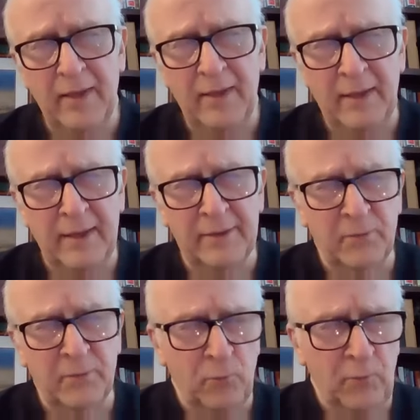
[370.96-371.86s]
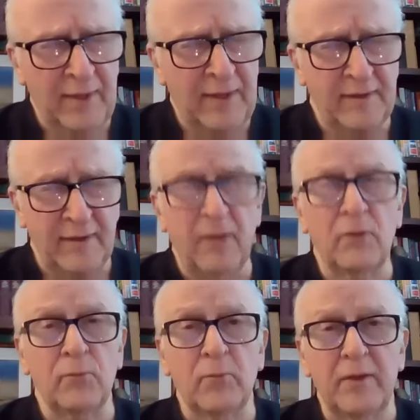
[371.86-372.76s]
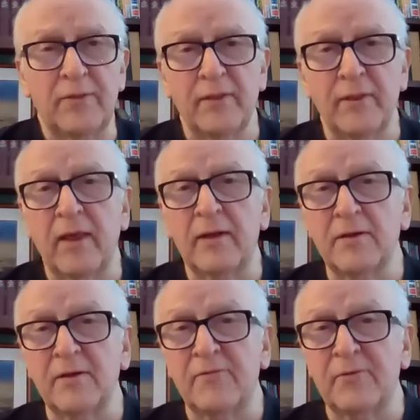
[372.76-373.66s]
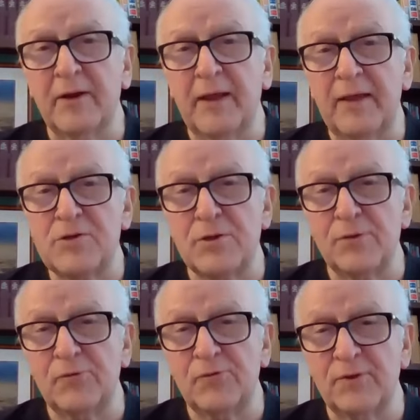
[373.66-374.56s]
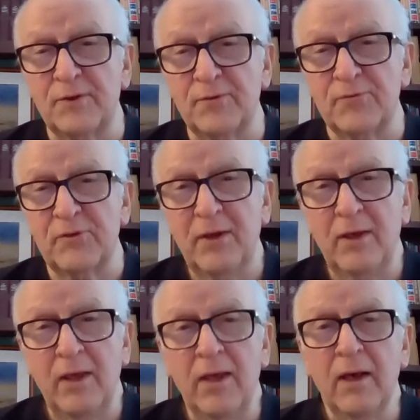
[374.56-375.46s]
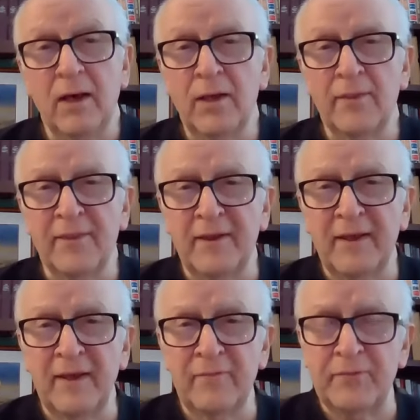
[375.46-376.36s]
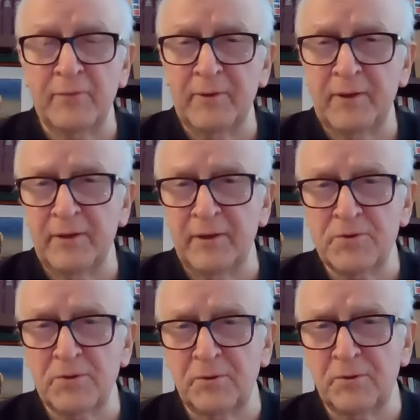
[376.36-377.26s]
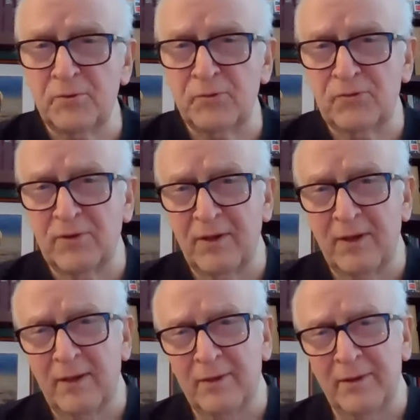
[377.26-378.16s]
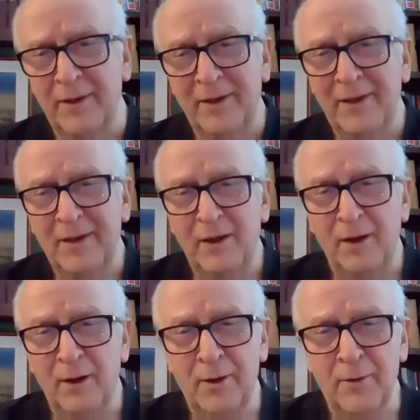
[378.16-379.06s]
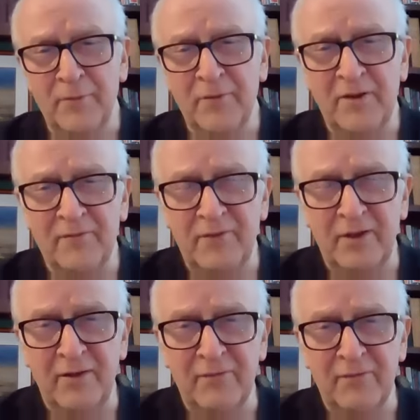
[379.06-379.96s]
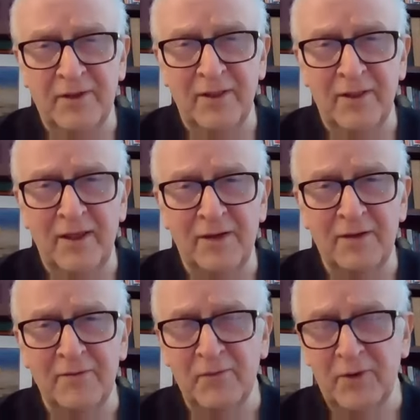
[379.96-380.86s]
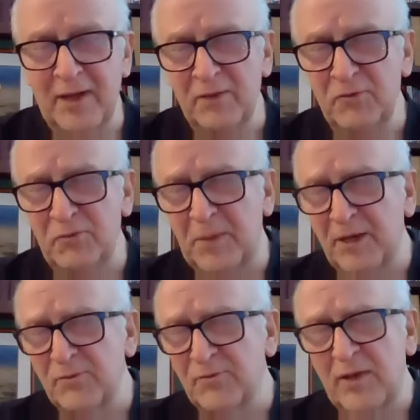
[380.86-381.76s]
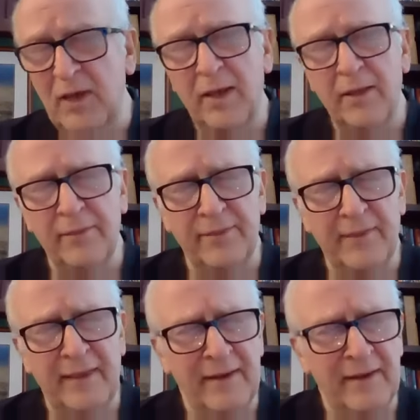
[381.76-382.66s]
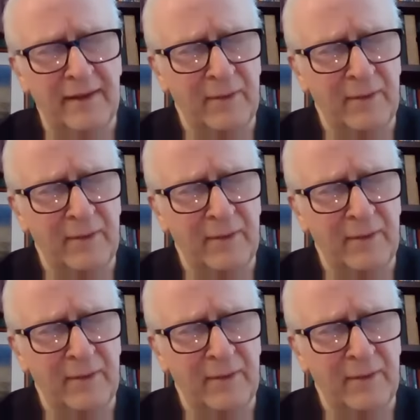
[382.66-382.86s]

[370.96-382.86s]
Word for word: and we dealt with a lot of different agencies uh, that have three initials and are involved in a lot of different aspects that